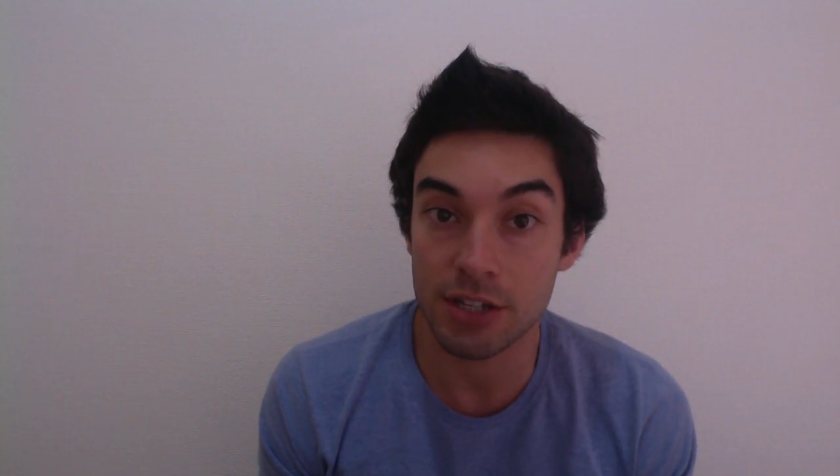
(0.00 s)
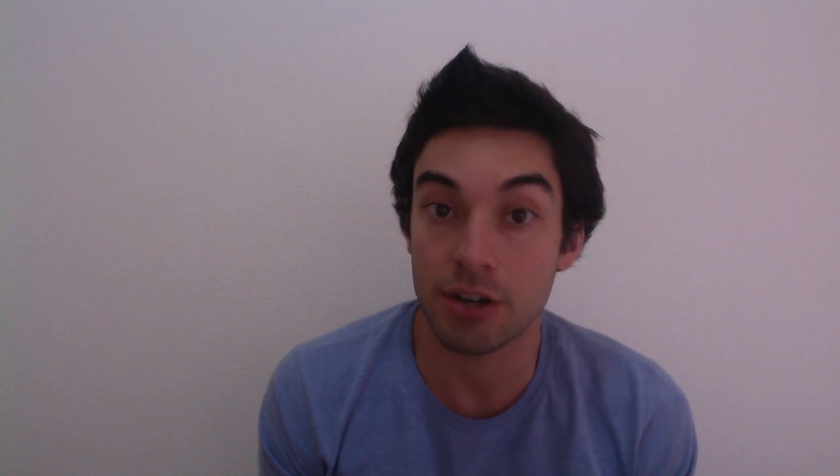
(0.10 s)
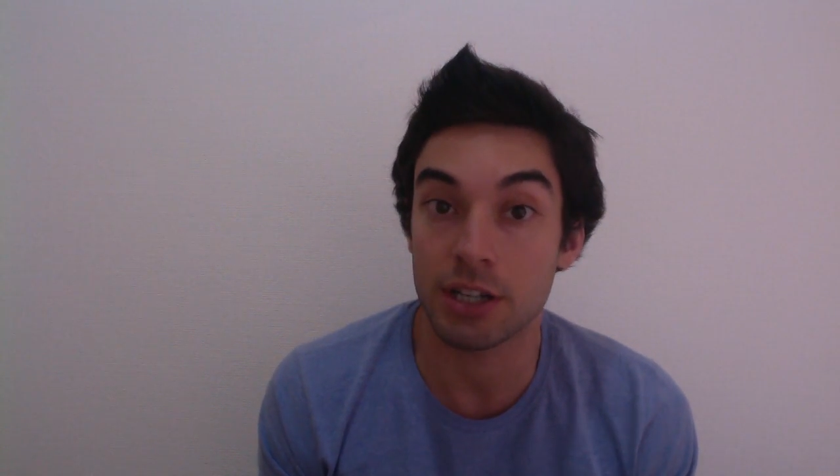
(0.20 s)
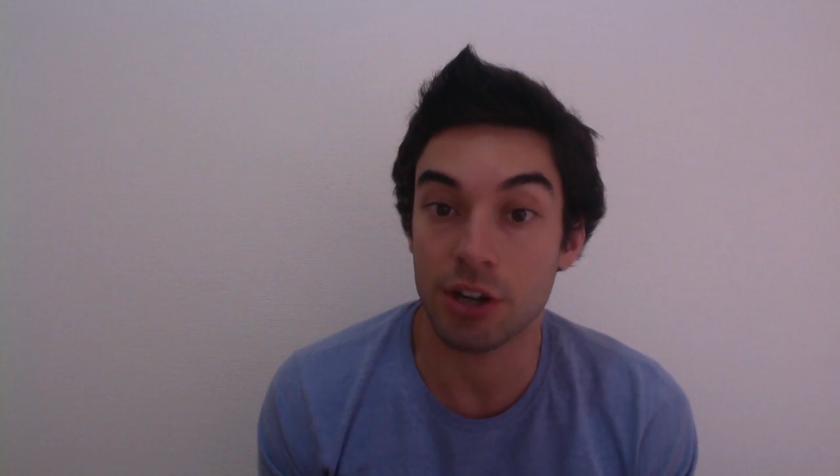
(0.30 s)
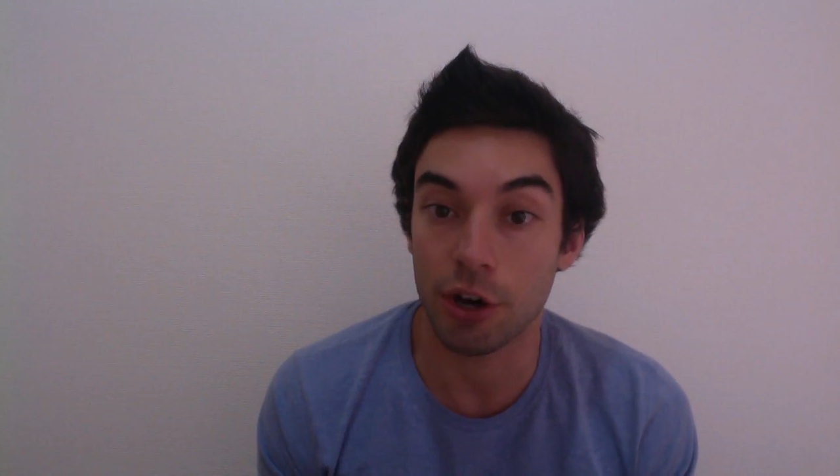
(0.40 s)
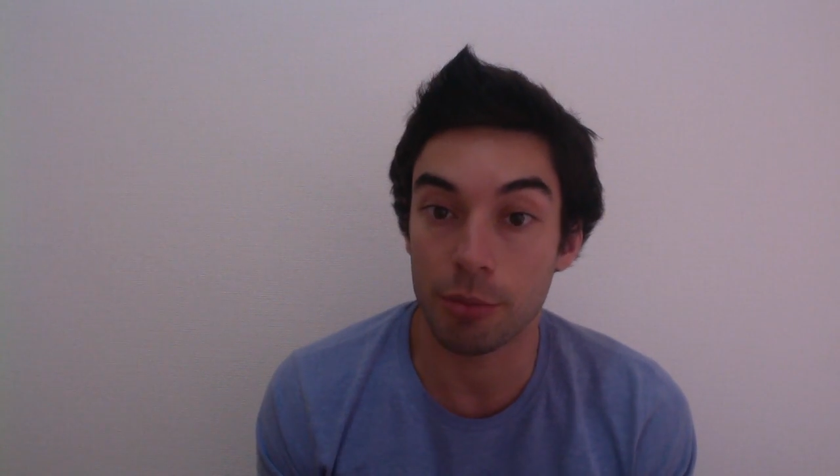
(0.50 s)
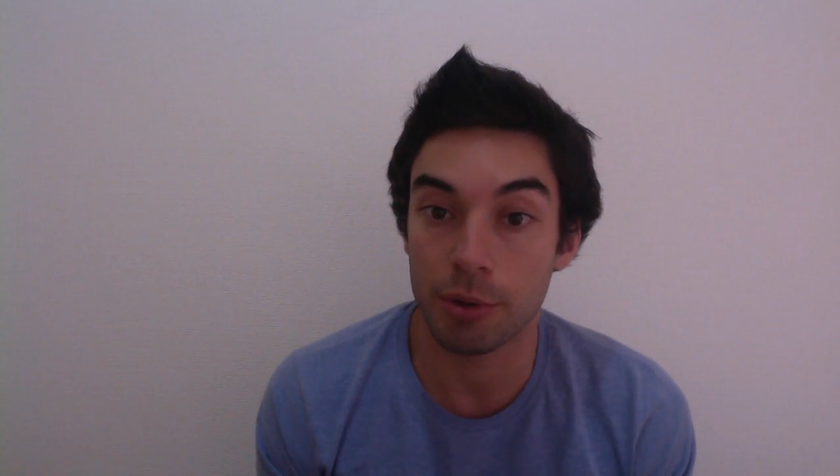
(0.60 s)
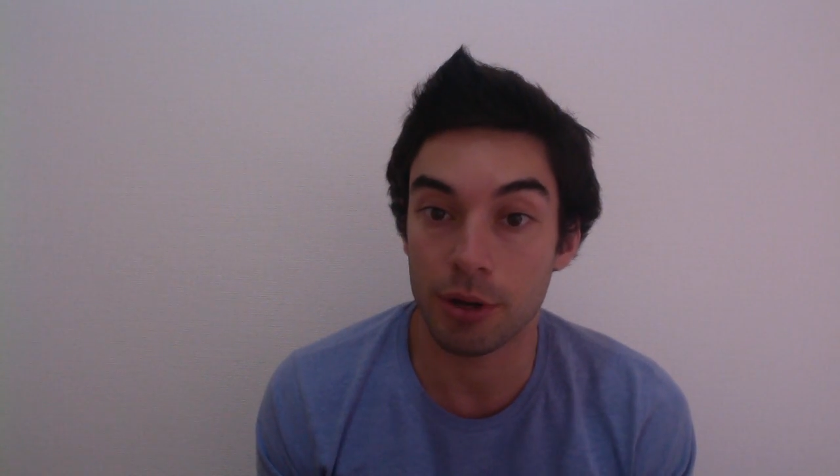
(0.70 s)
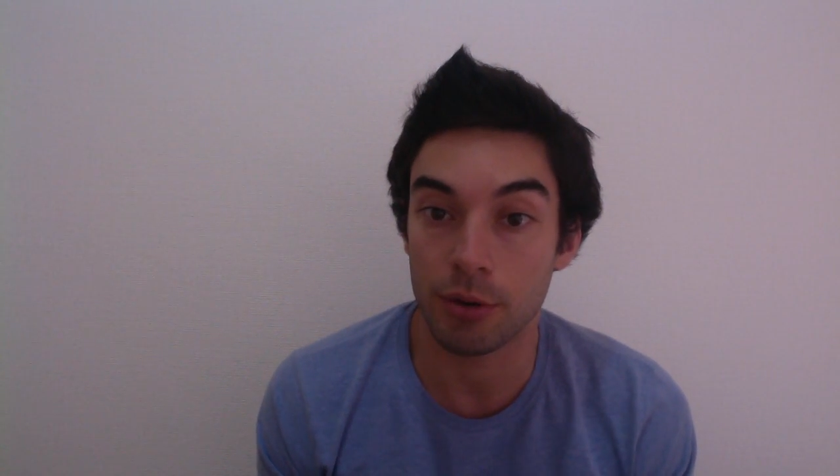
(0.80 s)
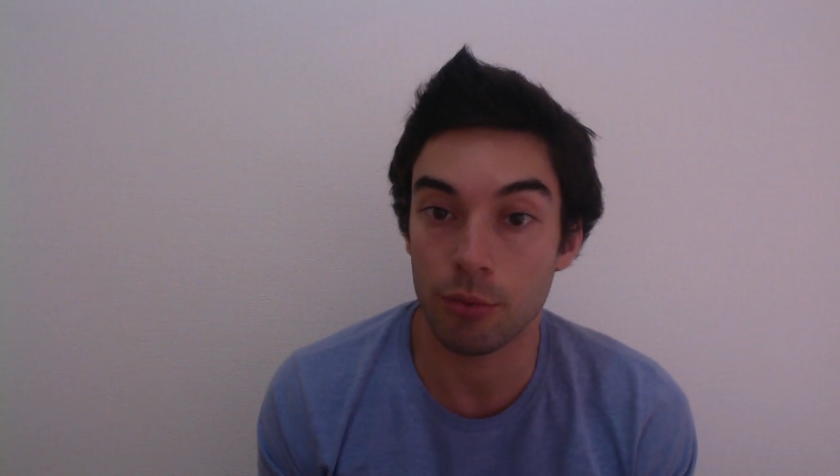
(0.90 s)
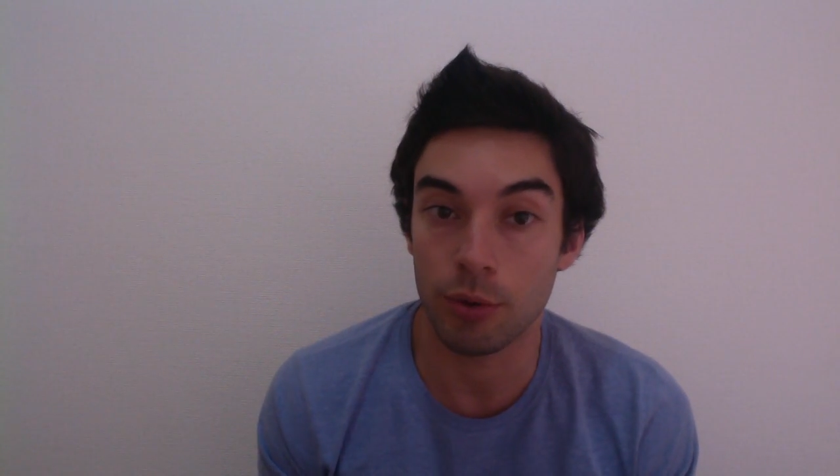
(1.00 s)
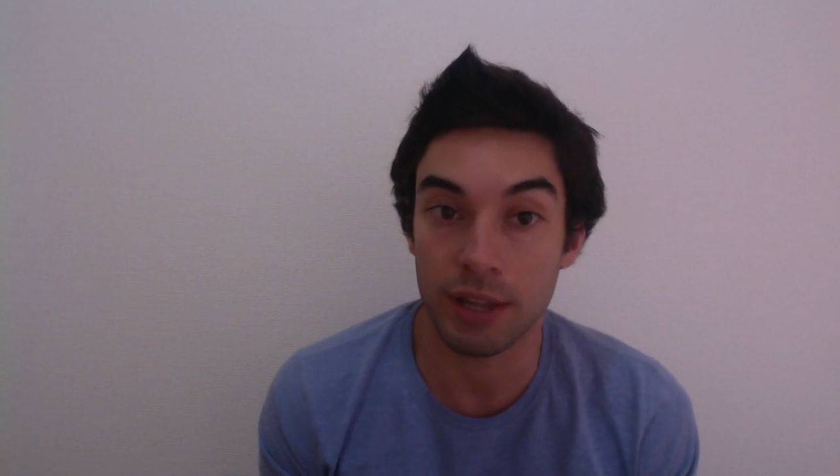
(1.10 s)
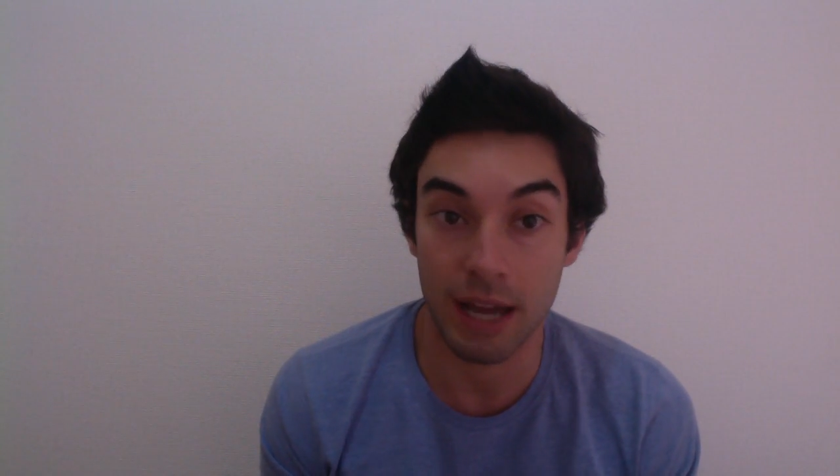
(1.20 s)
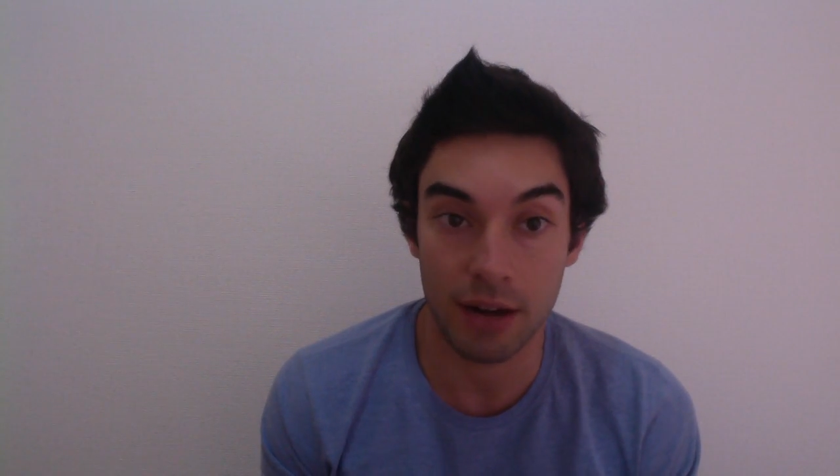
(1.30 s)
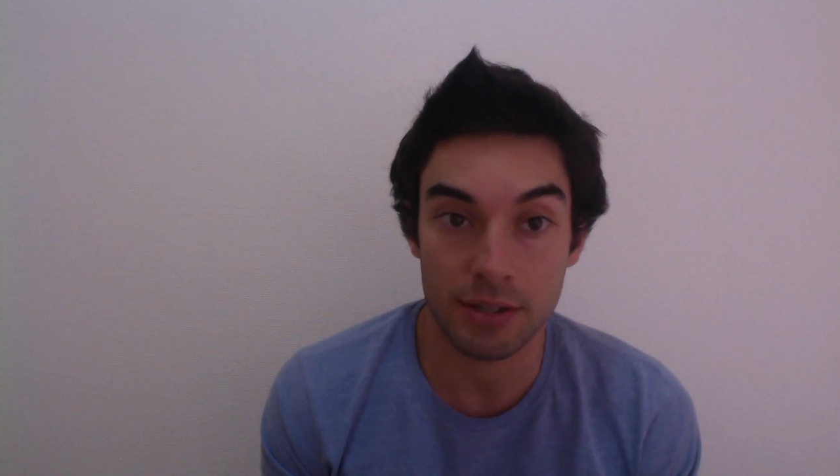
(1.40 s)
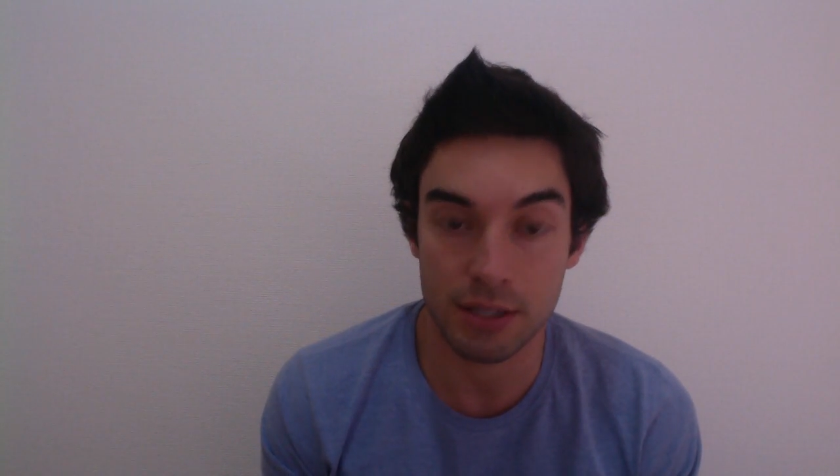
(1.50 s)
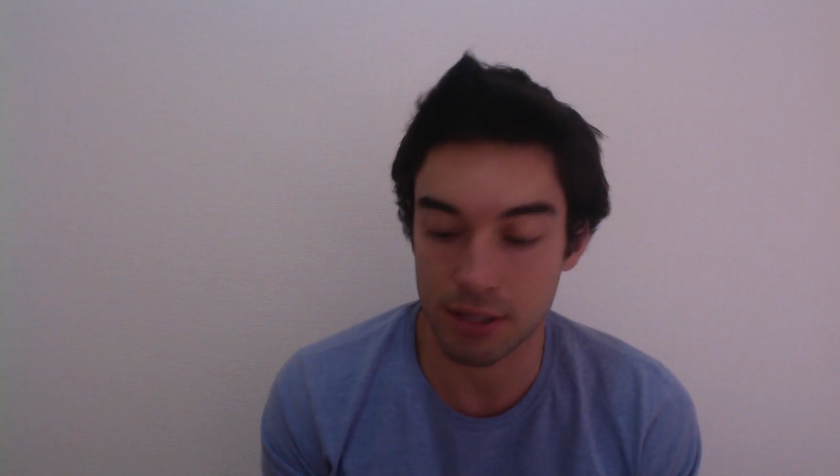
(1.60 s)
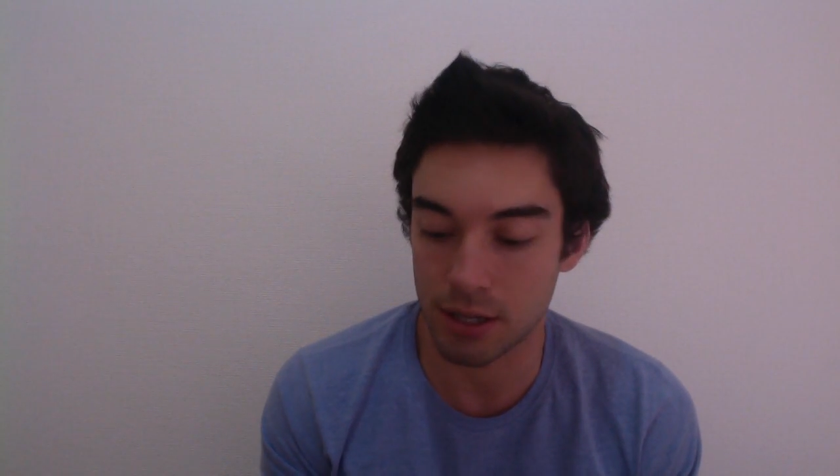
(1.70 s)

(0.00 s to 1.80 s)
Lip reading: trying to open it without